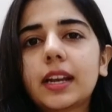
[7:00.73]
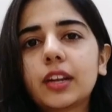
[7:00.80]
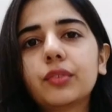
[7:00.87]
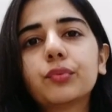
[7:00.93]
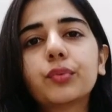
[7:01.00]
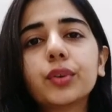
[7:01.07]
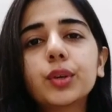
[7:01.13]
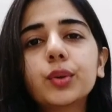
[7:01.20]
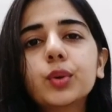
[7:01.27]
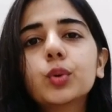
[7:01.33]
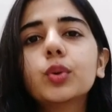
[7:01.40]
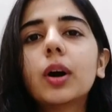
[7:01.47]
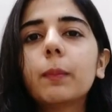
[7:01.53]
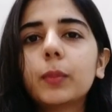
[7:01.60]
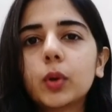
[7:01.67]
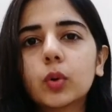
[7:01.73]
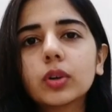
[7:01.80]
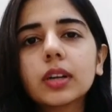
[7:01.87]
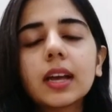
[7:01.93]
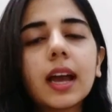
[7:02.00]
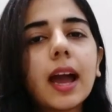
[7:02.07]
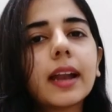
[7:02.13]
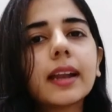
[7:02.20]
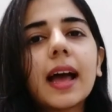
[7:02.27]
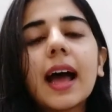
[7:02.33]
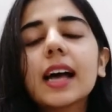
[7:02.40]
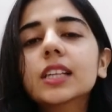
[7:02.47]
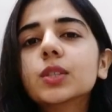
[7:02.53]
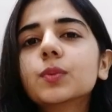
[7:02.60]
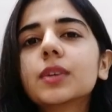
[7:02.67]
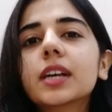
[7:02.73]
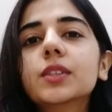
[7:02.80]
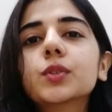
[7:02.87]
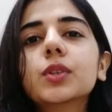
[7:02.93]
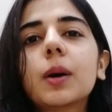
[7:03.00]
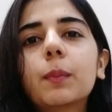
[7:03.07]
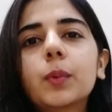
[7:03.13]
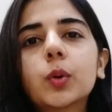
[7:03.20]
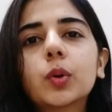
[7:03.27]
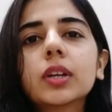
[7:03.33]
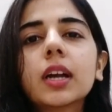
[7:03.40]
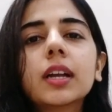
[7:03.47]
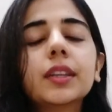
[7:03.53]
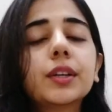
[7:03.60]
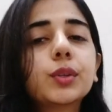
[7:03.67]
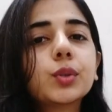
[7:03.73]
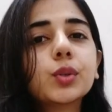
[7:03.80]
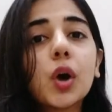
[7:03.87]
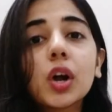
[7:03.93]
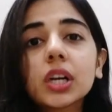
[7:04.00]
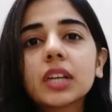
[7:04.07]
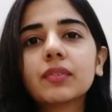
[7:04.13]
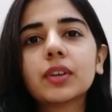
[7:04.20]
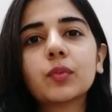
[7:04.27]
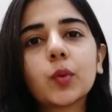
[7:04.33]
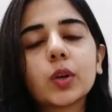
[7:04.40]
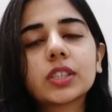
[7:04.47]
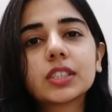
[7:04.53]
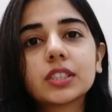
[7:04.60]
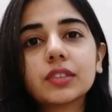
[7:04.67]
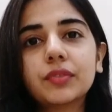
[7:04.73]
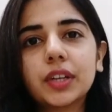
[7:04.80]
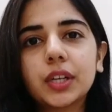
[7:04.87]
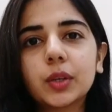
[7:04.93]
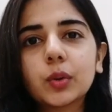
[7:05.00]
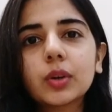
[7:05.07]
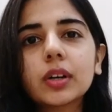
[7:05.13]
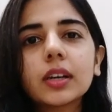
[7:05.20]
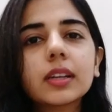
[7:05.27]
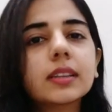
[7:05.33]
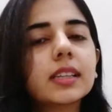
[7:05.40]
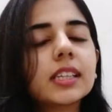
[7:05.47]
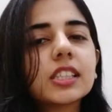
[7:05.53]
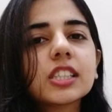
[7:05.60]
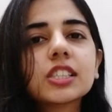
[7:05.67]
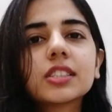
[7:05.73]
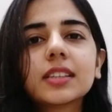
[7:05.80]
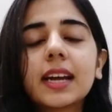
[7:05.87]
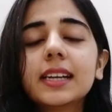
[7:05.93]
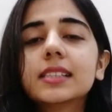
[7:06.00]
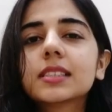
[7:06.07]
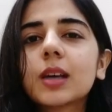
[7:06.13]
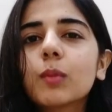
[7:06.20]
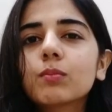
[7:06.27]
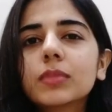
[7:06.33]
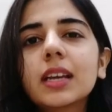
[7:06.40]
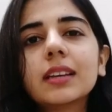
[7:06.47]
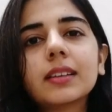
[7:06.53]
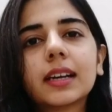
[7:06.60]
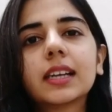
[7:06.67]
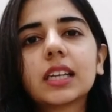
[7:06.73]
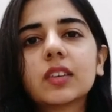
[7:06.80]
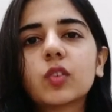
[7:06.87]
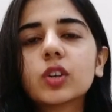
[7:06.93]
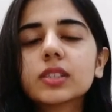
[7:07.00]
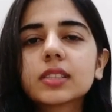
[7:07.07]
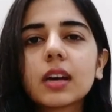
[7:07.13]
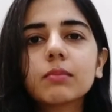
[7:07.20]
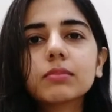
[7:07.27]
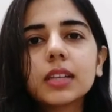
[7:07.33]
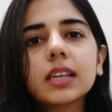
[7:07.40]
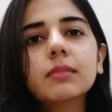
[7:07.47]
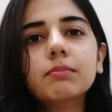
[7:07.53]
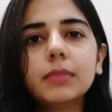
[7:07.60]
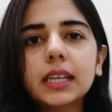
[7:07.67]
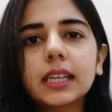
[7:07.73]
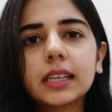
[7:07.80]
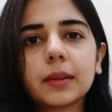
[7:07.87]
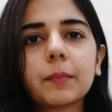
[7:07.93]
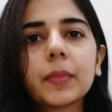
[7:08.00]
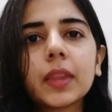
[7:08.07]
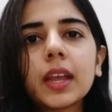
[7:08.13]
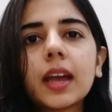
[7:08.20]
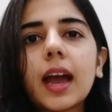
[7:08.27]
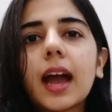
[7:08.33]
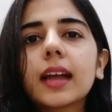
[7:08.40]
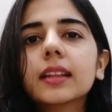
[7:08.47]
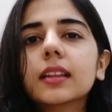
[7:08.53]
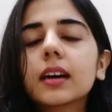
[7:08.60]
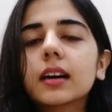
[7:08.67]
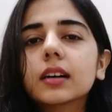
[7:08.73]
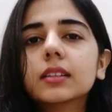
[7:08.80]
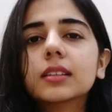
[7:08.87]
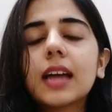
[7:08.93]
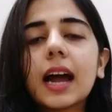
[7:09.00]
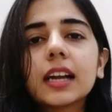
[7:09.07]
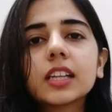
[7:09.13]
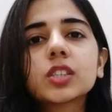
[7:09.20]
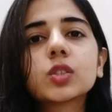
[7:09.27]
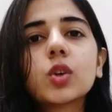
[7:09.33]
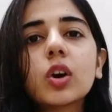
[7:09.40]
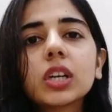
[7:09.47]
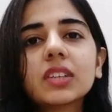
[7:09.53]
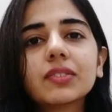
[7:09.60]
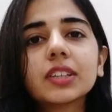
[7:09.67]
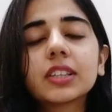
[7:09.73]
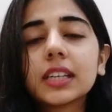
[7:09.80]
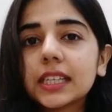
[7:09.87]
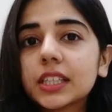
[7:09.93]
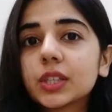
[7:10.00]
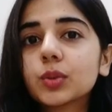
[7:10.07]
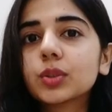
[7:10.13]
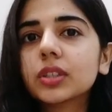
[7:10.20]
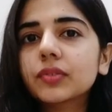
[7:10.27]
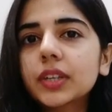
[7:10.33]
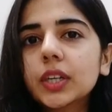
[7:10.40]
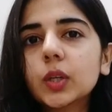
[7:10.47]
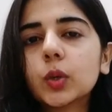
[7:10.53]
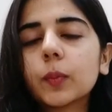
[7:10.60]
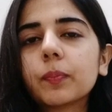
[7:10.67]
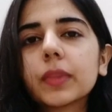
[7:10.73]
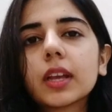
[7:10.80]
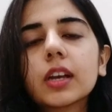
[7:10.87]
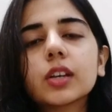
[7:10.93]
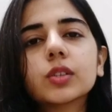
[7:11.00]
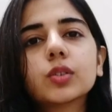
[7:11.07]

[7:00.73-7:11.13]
waiting for you to upload, and as soon as you upload, they do not even watch the video. They just write something negative or something mean, and that is not even related to the video.